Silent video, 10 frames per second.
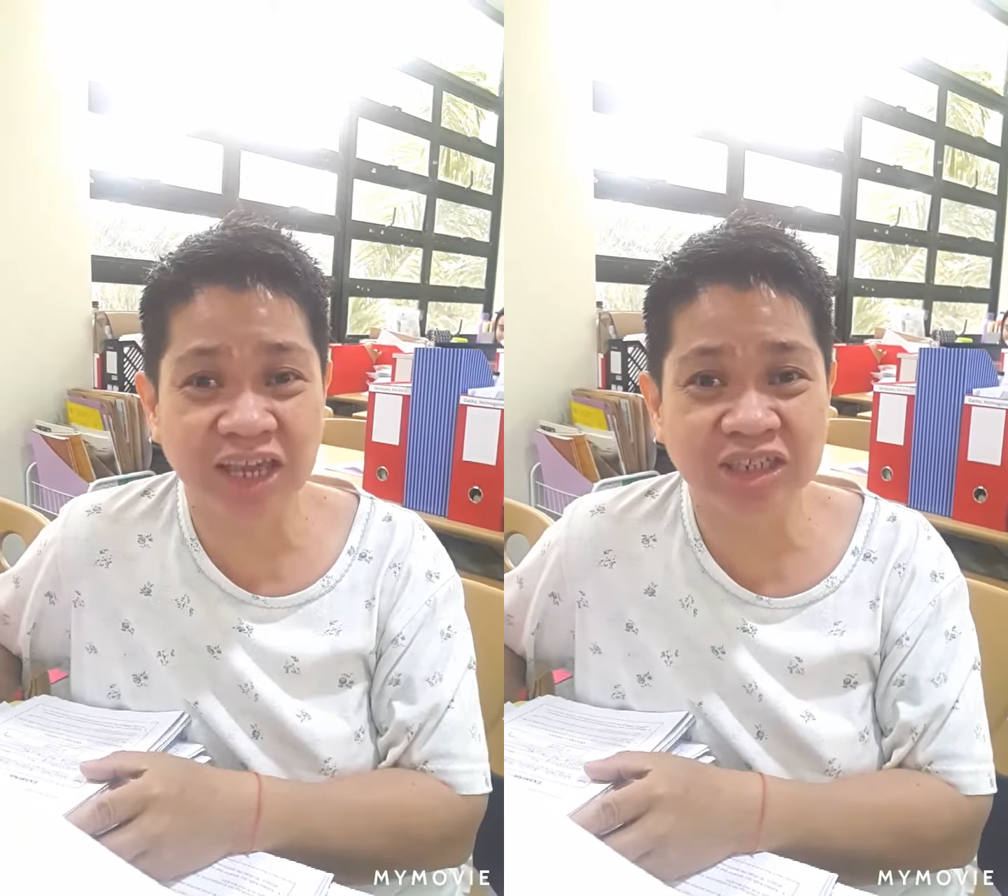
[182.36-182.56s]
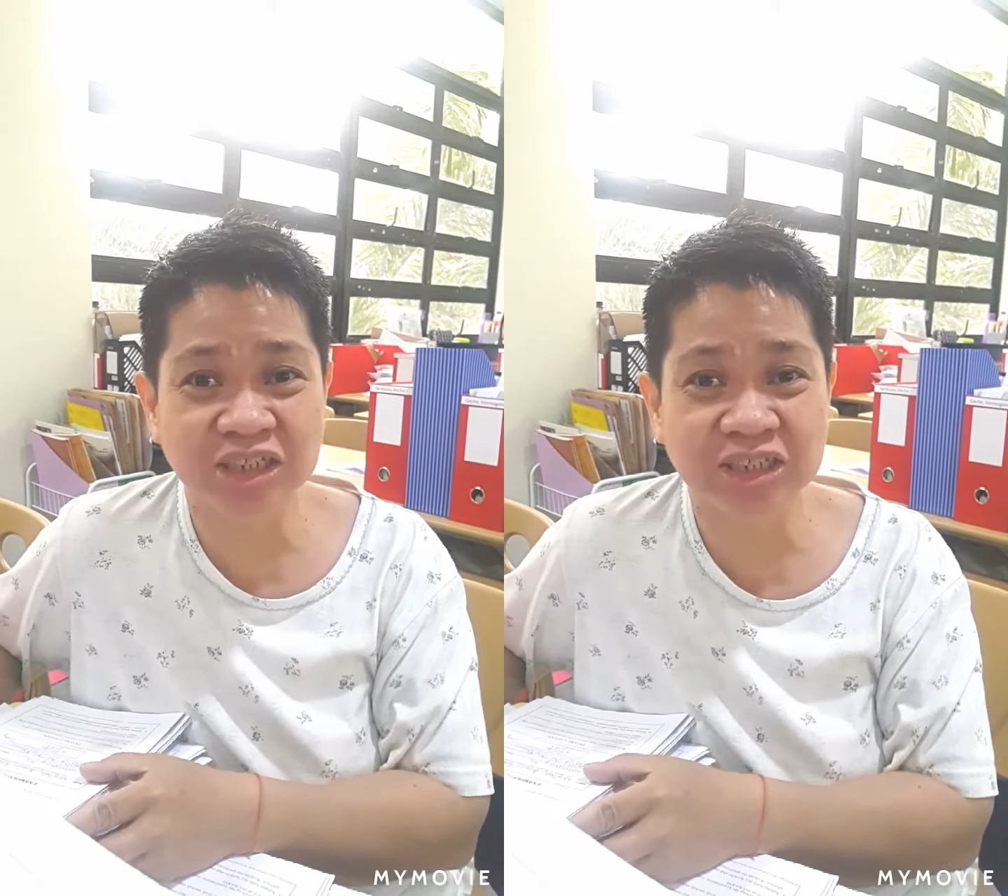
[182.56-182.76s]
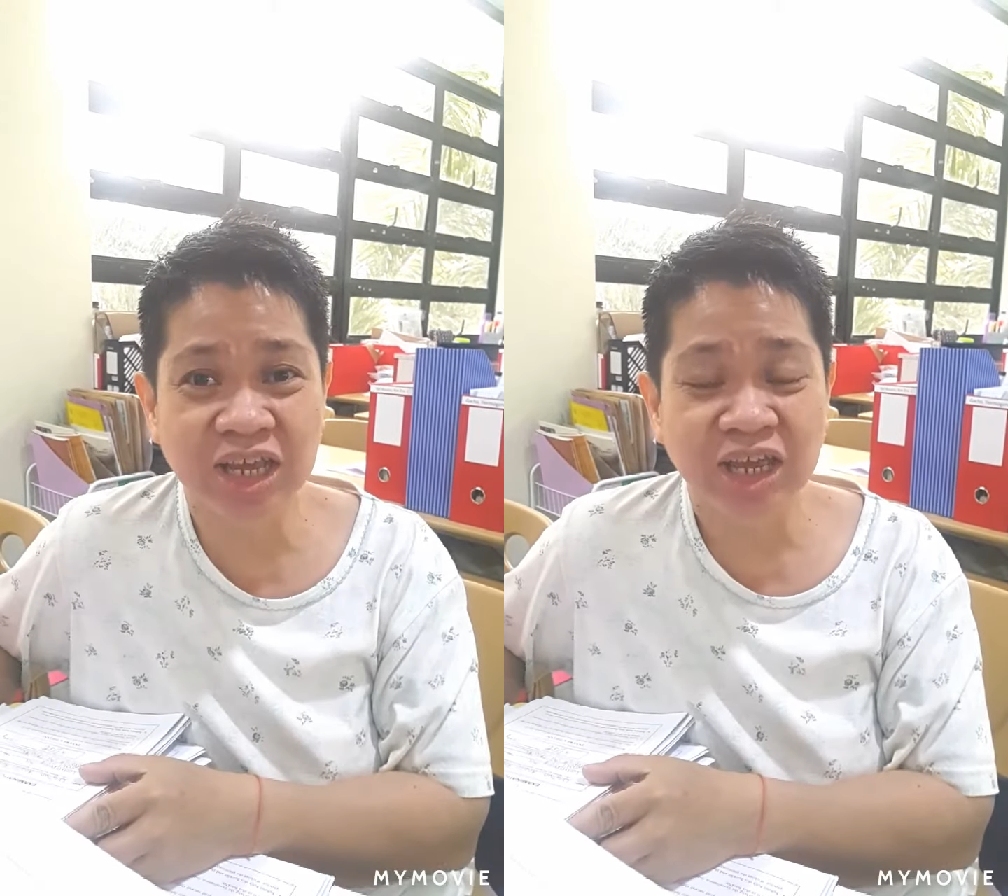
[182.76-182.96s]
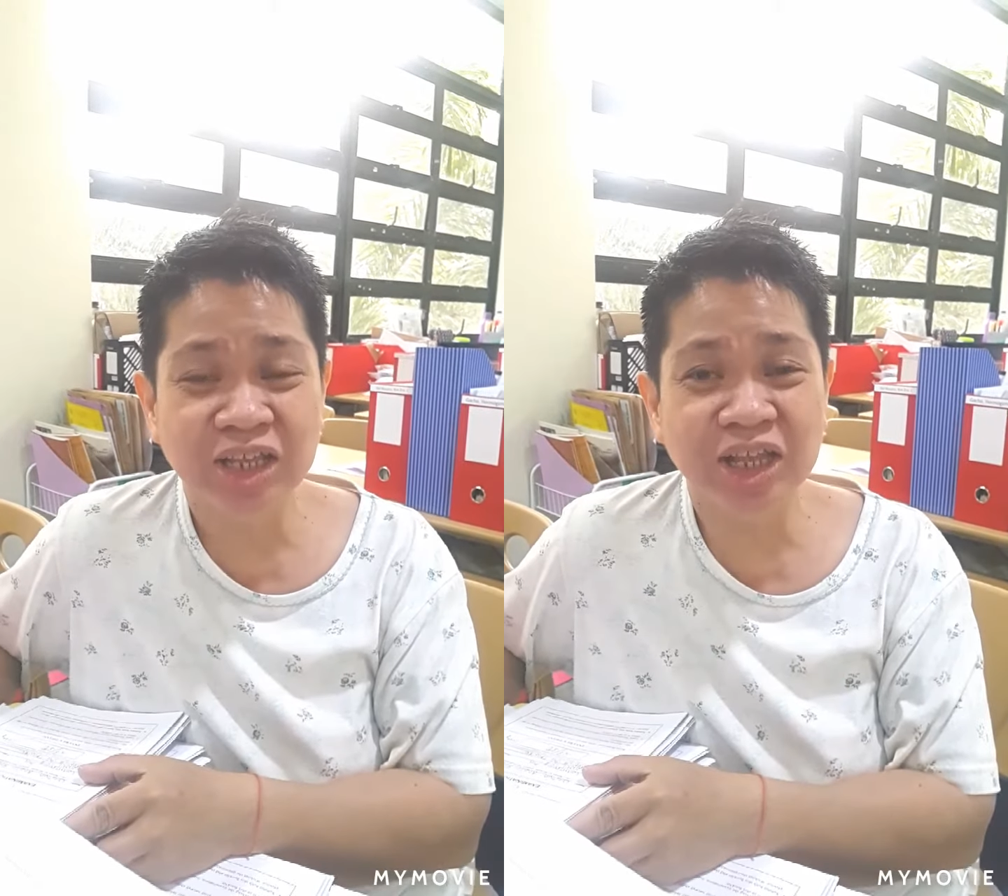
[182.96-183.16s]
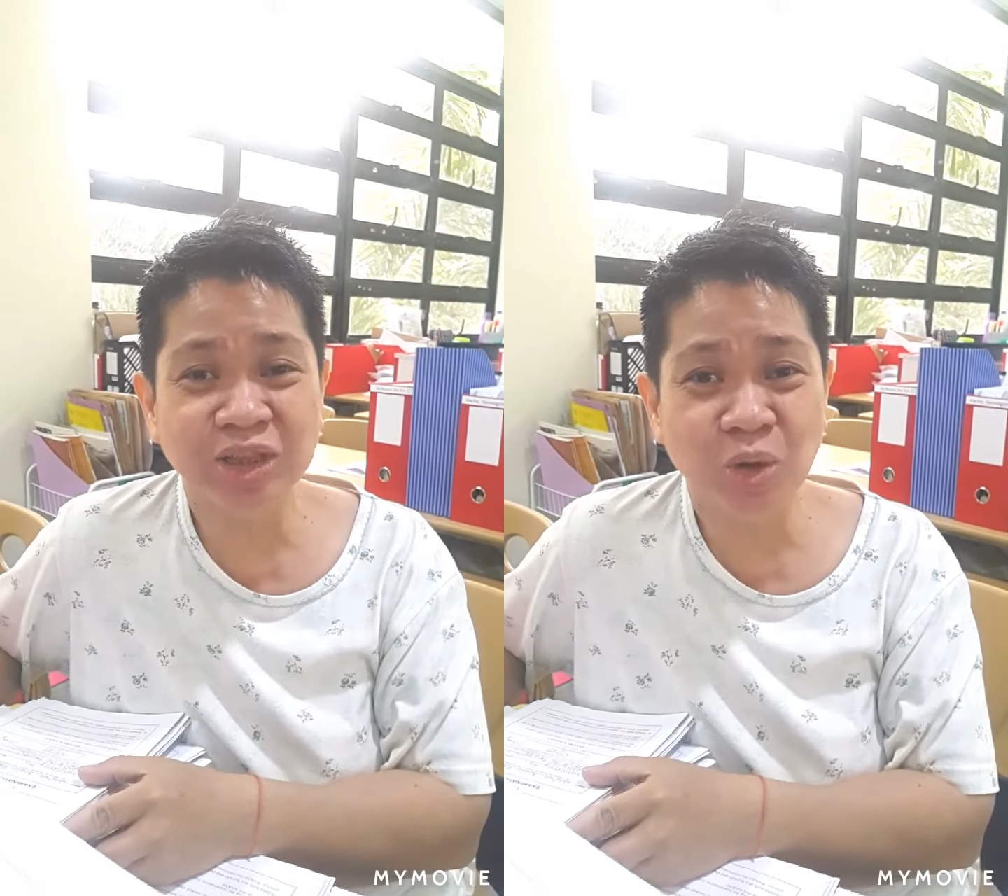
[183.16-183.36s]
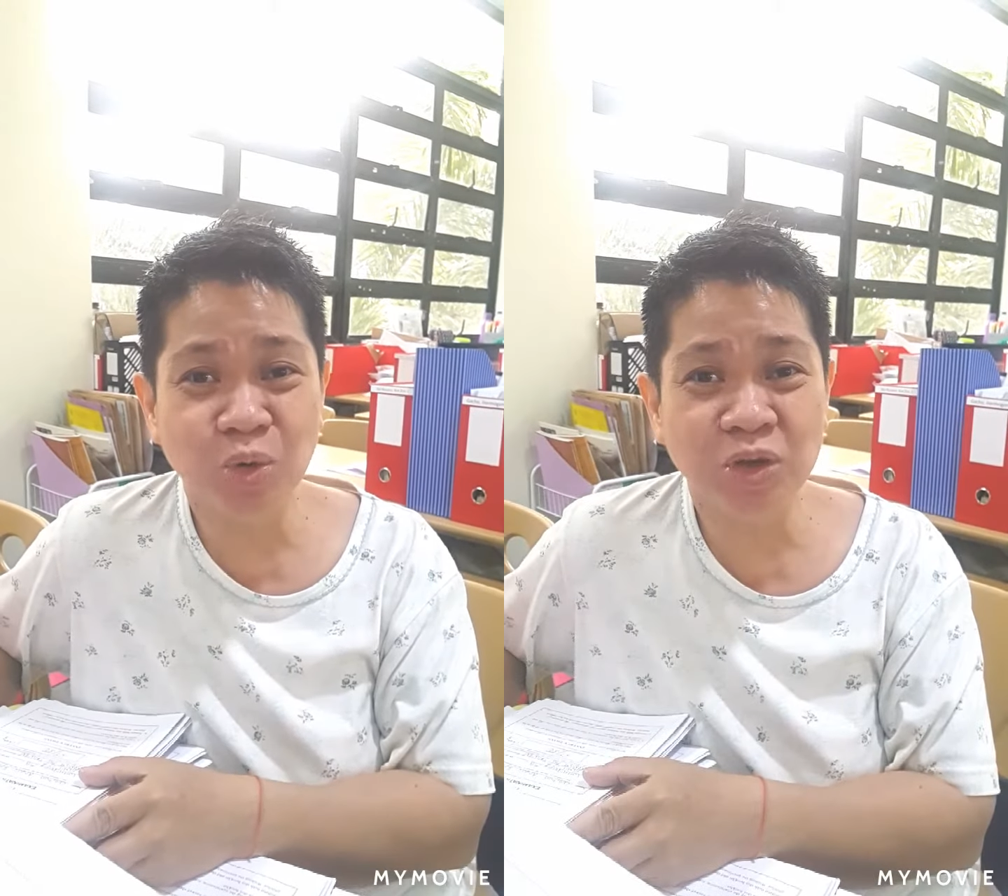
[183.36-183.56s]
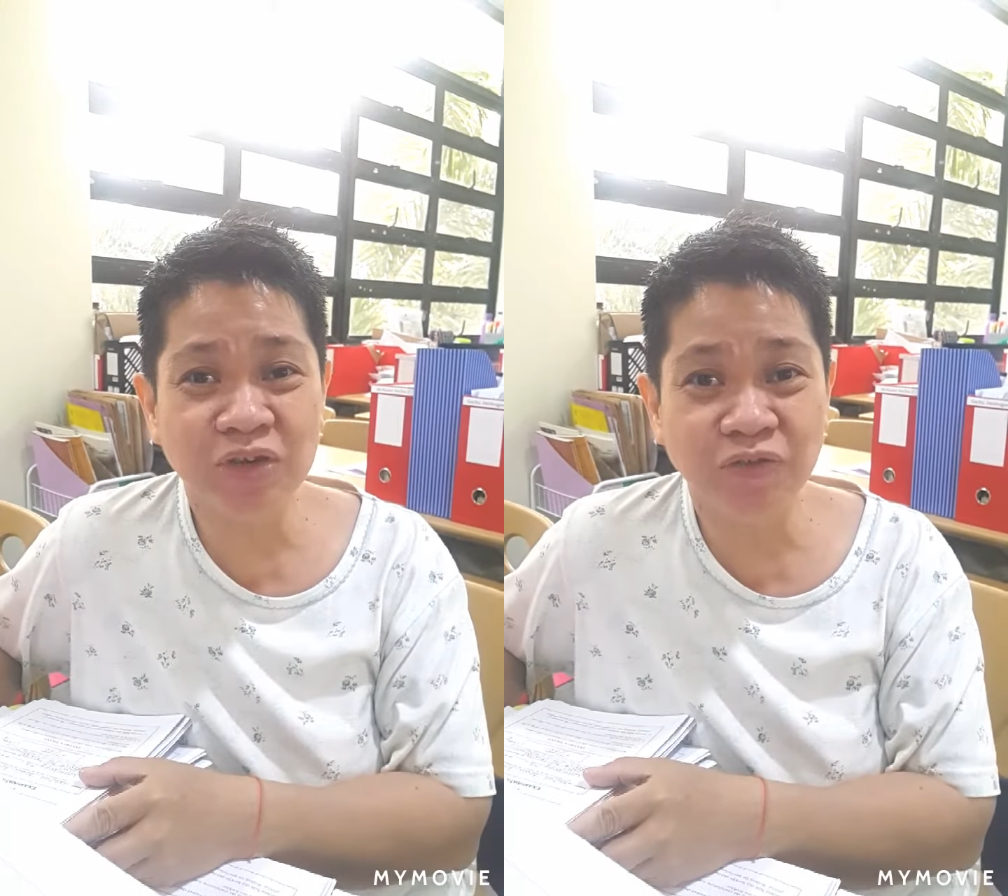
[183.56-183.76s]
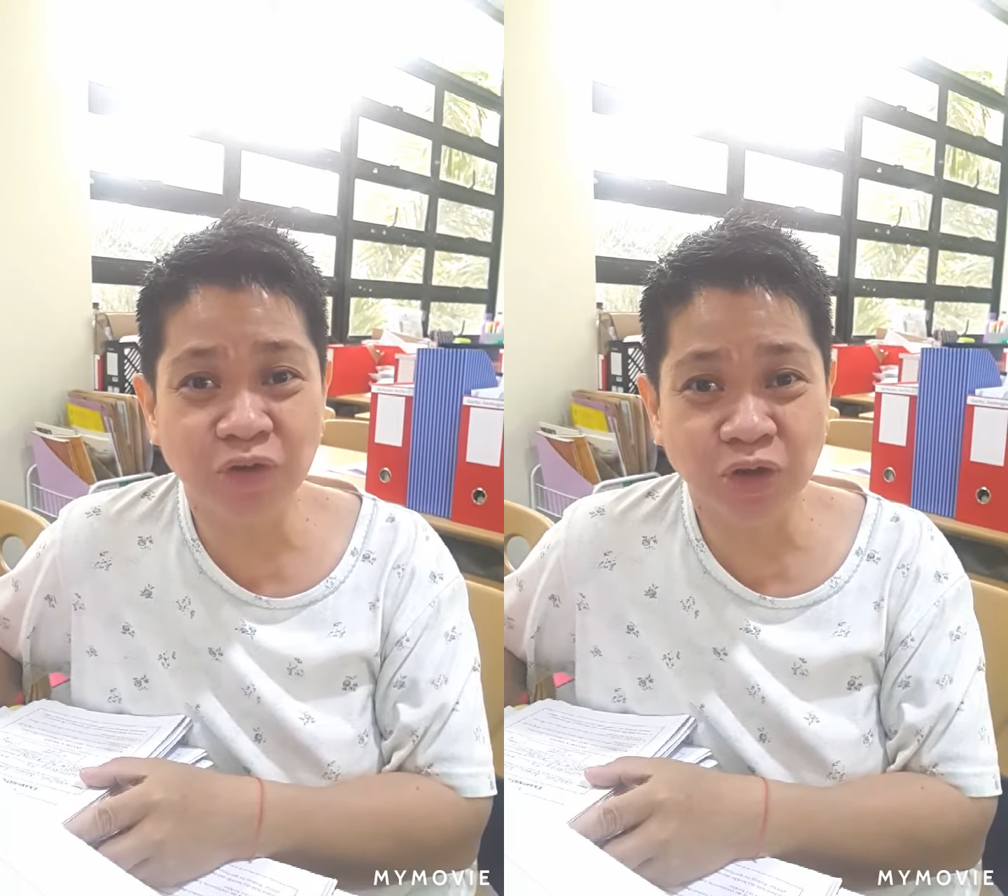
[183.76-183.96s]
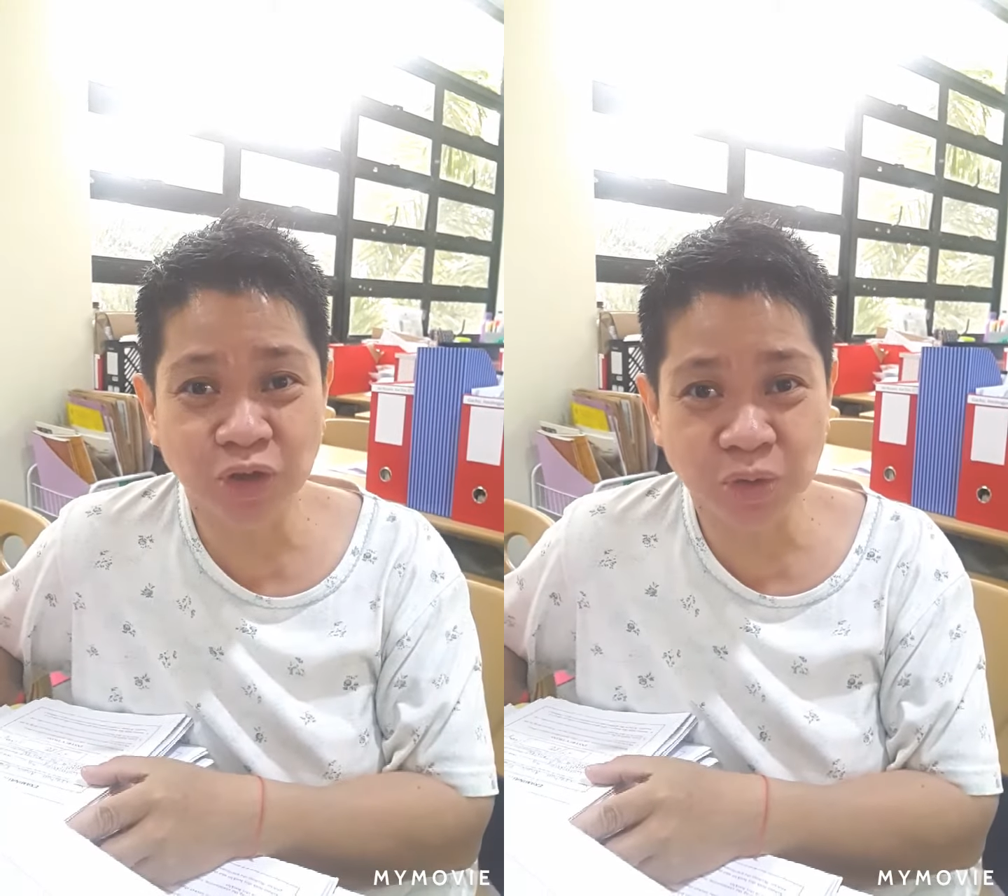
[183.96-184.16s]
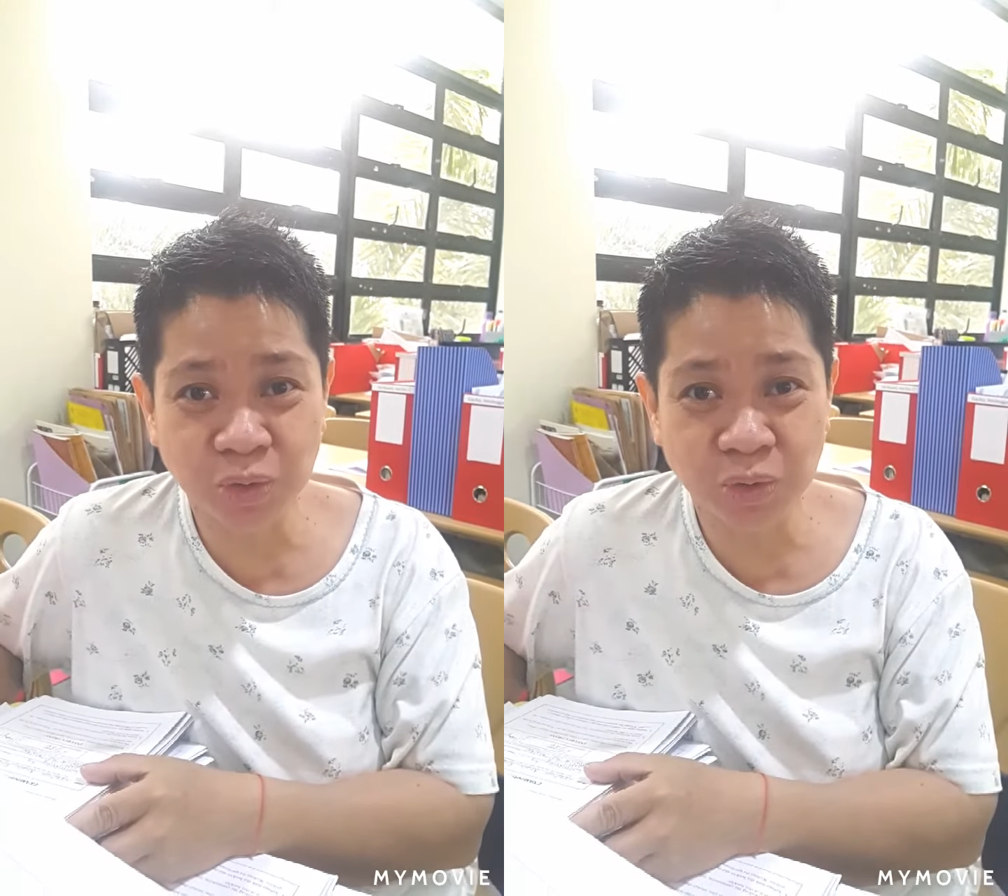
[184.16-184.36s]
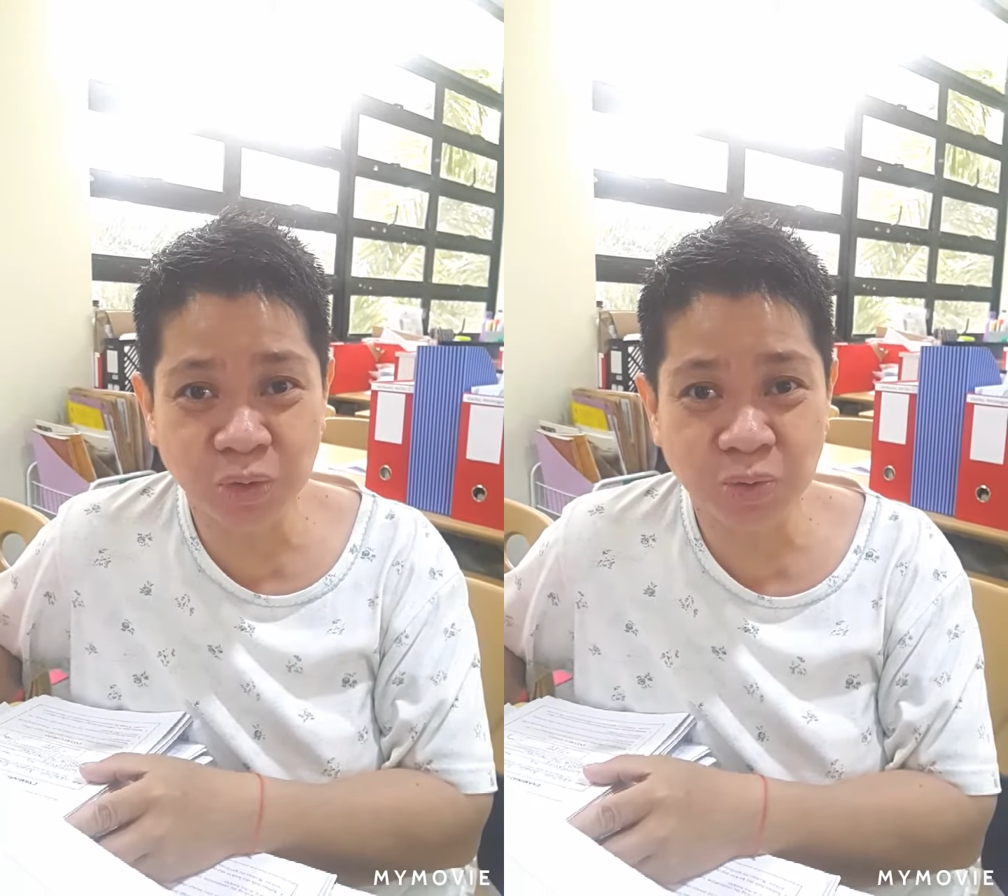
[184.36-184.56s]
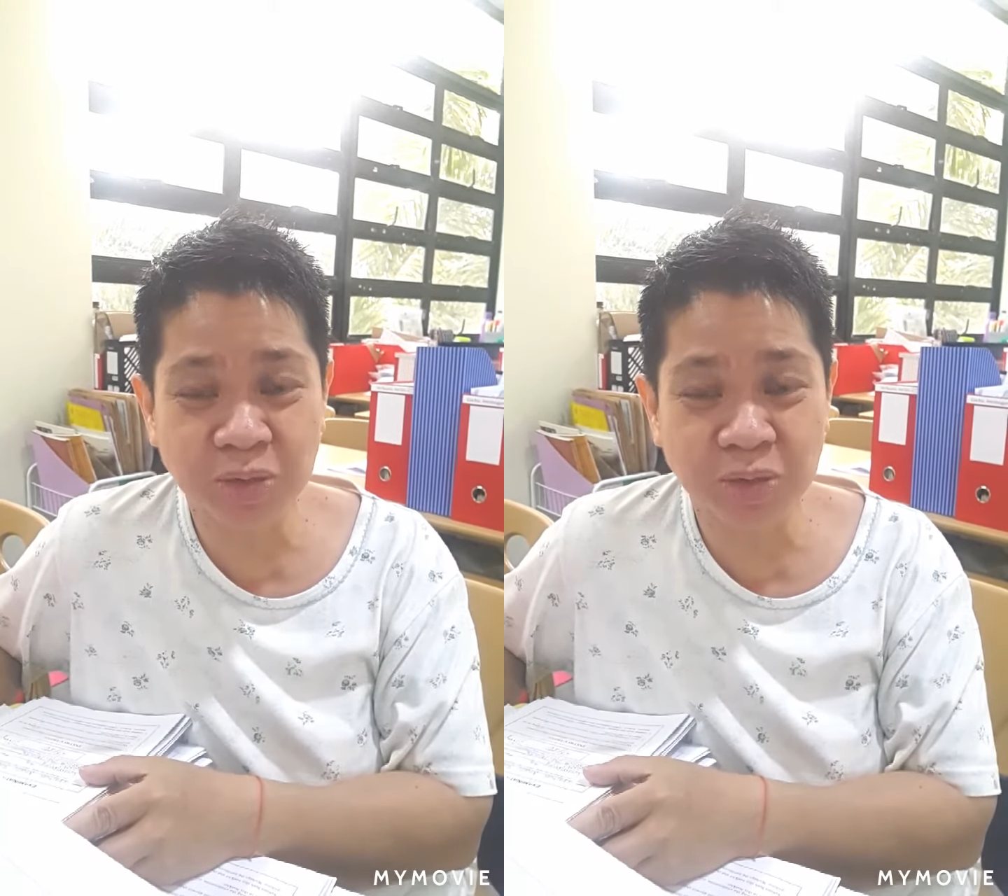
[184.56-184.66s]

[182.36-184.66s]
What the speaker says: days, not only for you,